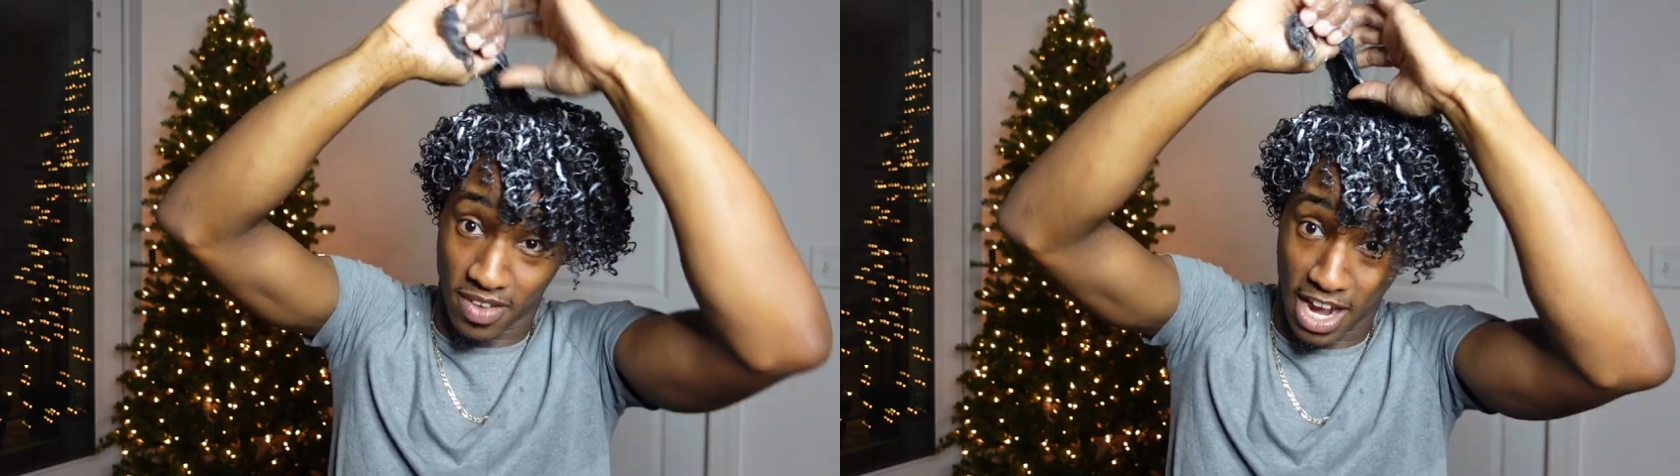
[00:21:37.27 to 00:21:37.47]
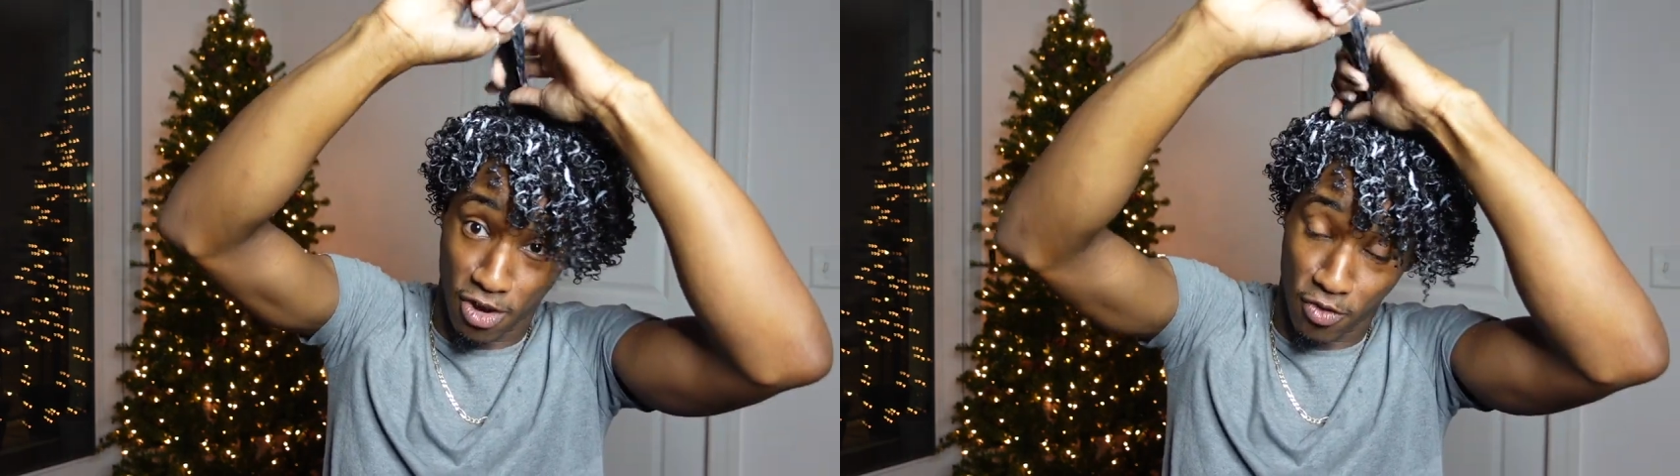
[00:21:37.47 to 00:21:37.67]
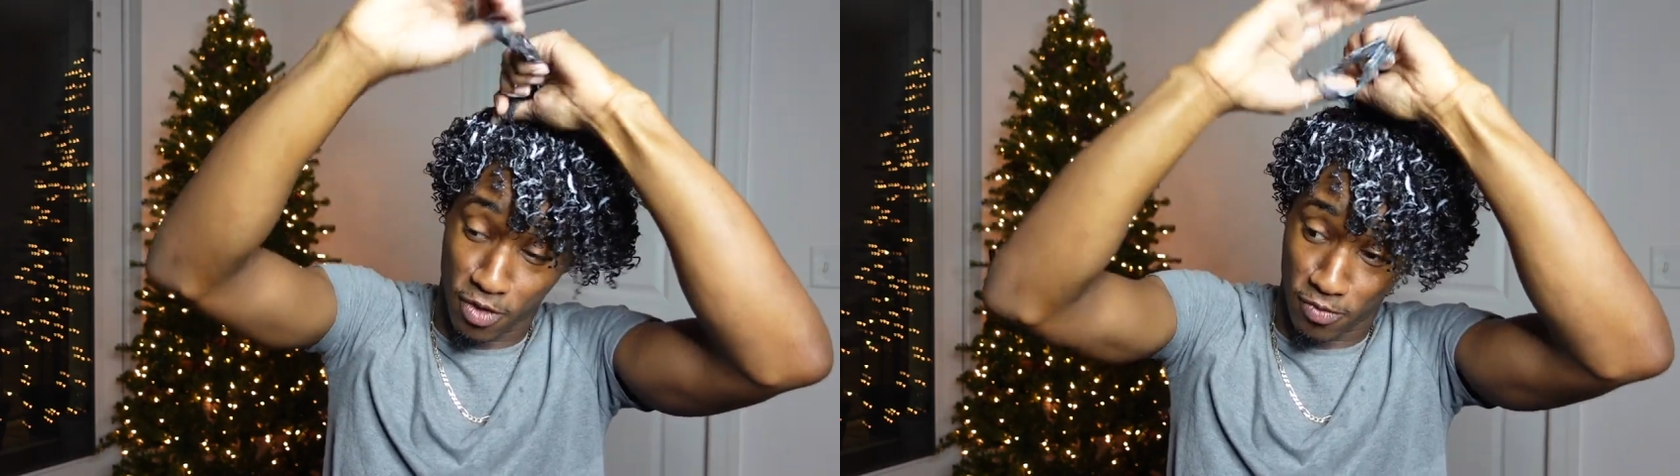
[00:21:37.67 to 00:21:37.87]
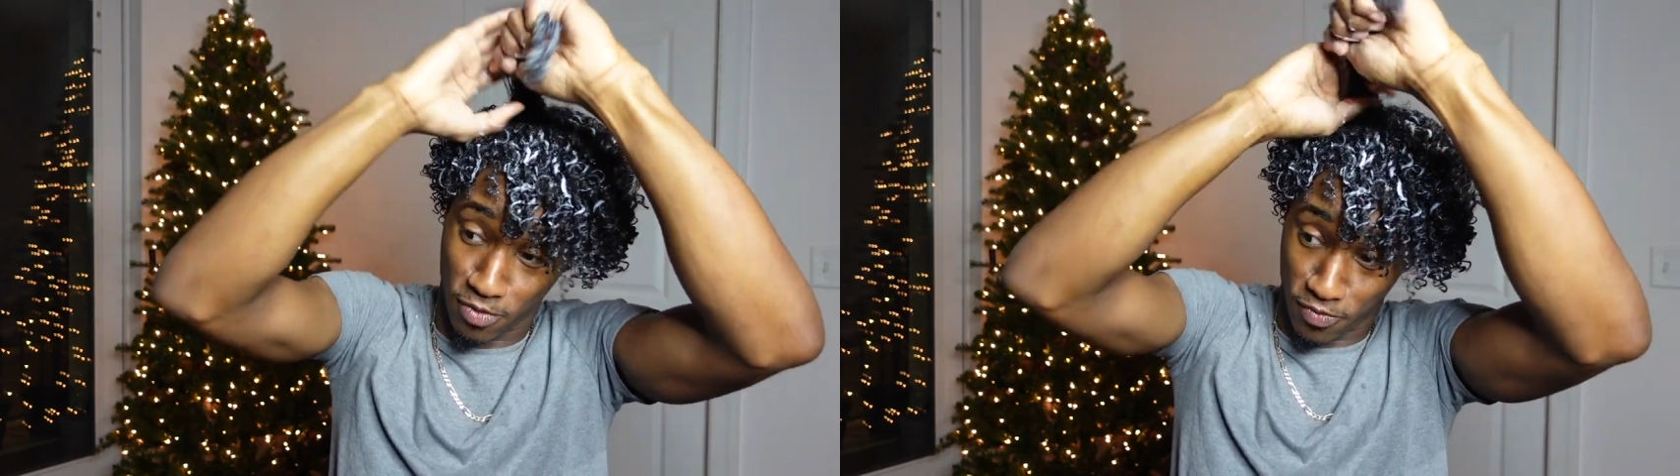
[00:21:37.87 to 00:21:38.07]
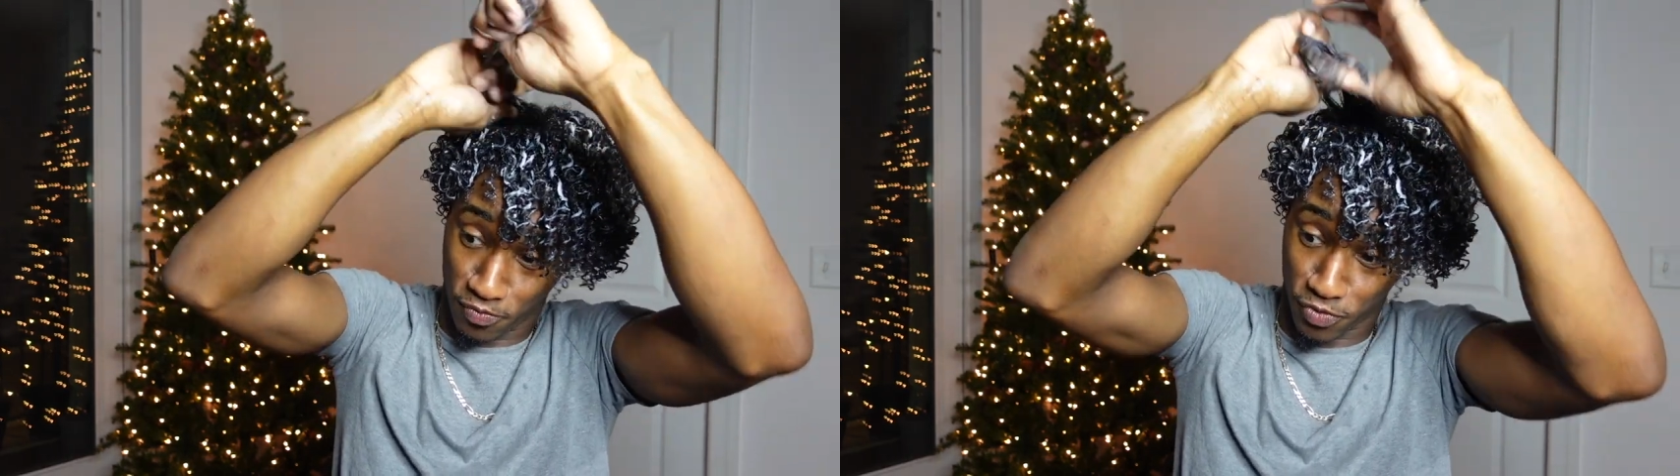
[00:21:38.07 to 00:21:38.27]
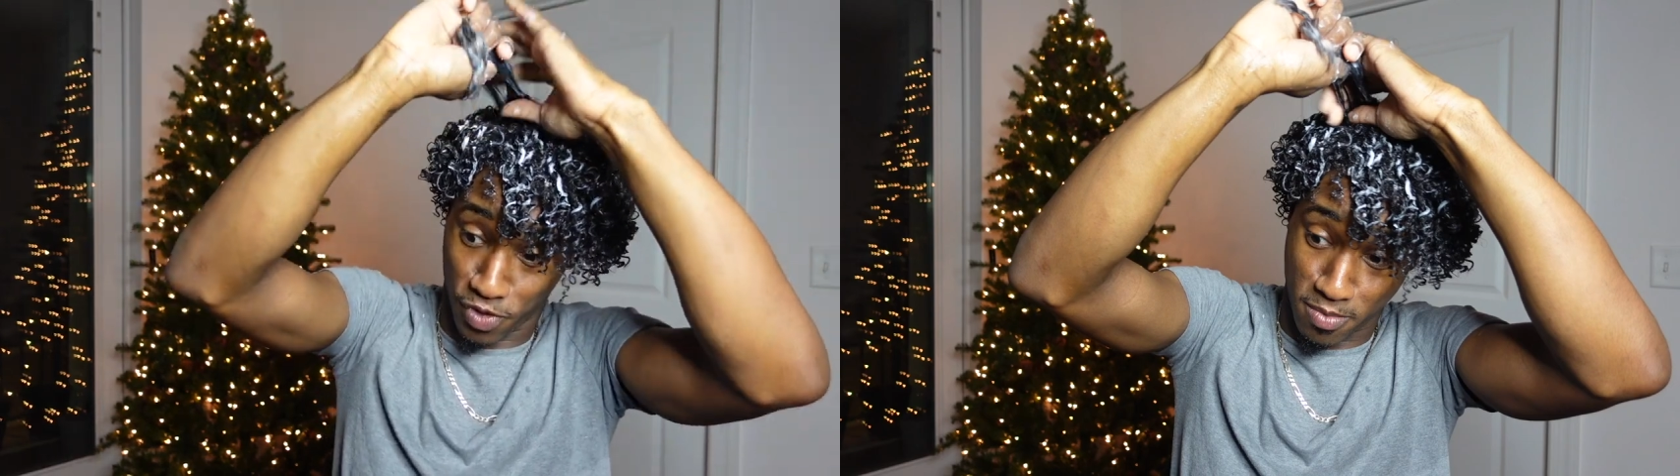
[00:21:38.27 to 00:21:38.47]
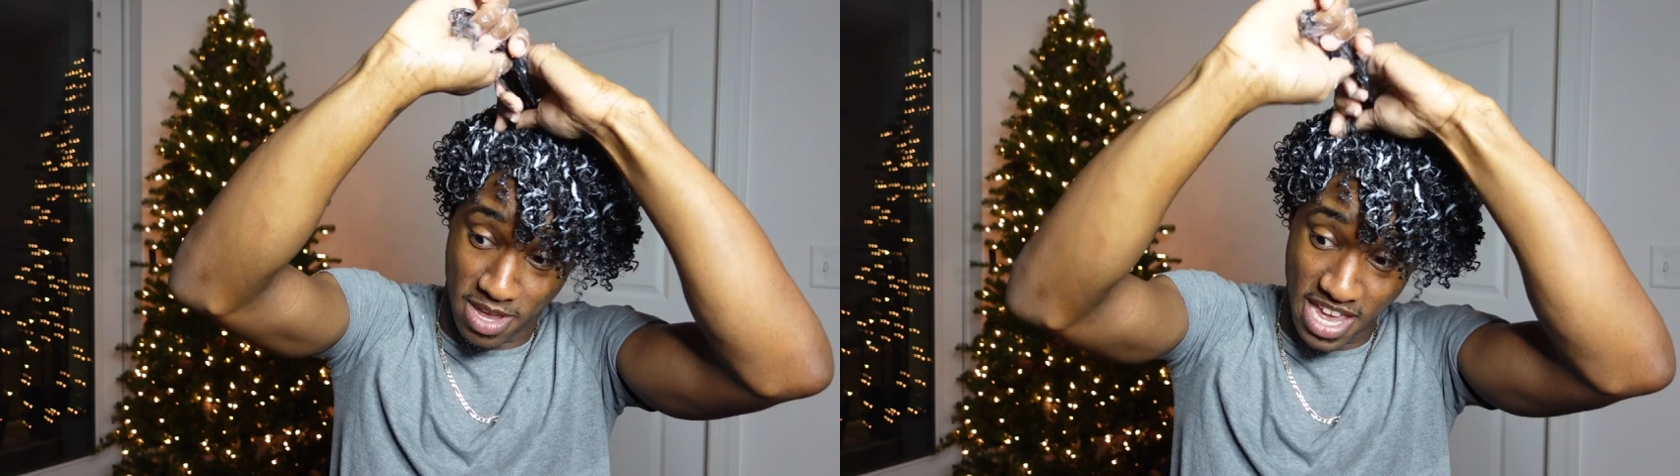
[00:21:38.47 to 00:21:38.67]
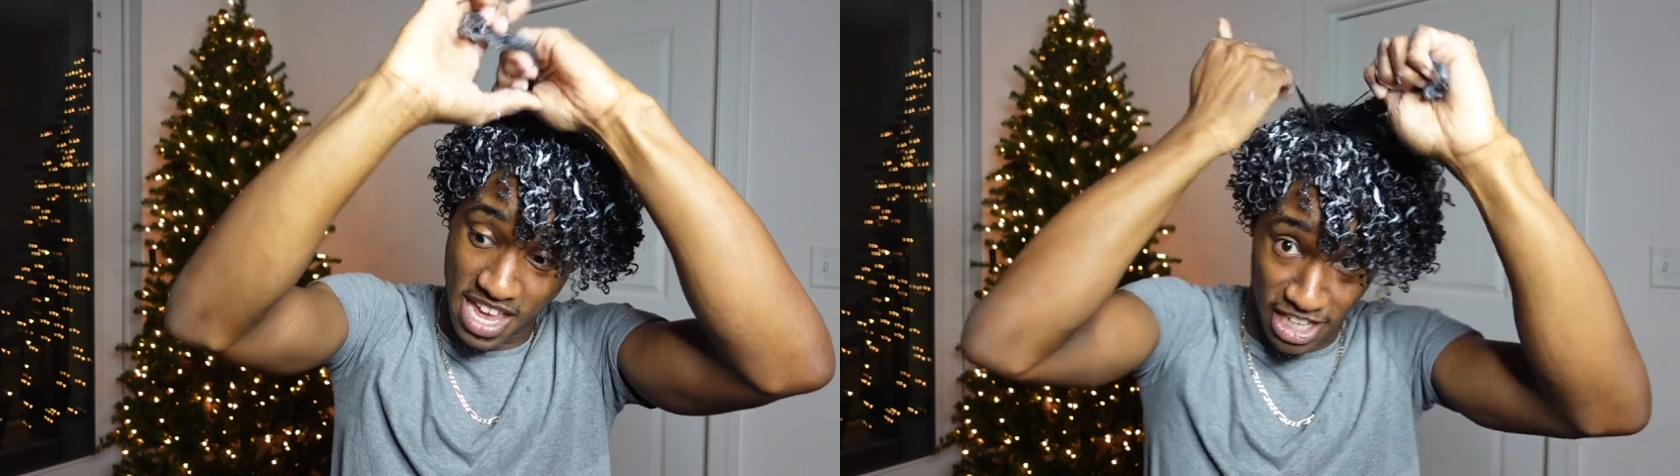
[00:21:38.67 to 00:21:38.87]
I know when, for
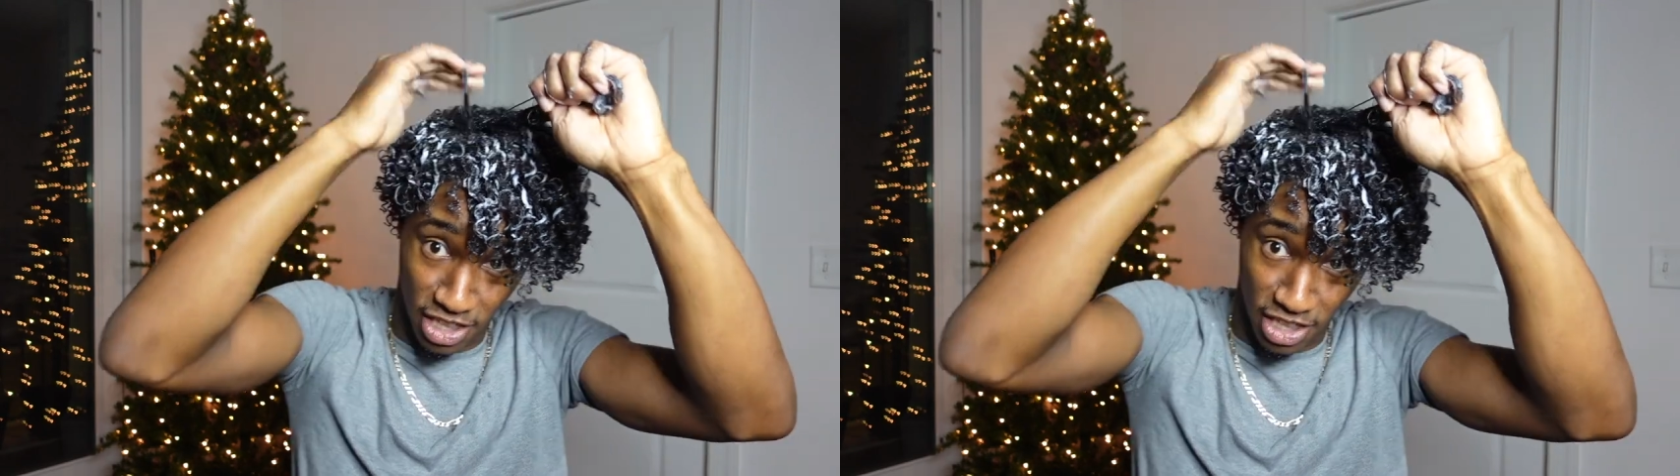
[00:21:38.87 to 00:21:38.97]
me,